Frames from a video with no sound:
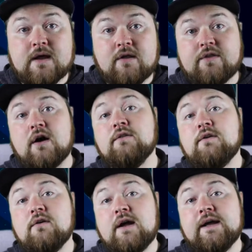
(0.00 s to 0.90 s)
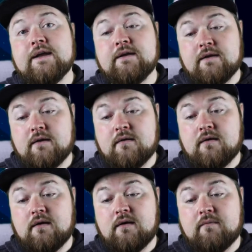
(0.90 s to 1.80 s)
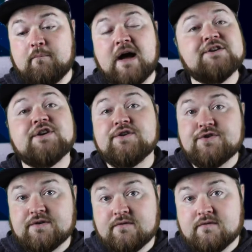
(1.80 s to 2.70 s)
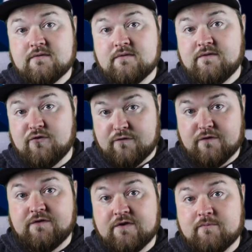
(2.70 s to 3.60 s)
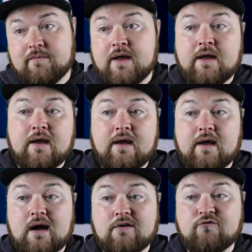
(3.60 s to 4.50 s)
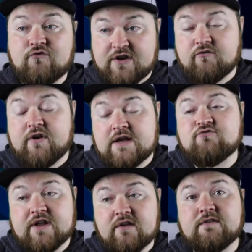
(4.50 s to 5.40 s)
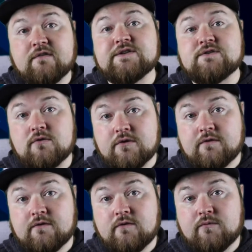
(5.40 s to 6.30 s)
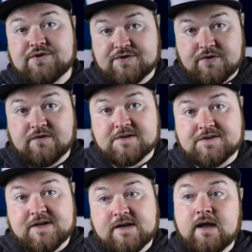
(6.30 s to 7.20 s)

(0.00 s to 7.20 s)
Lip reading: The underlying match engine to Footium is relatively solid, which is good to see.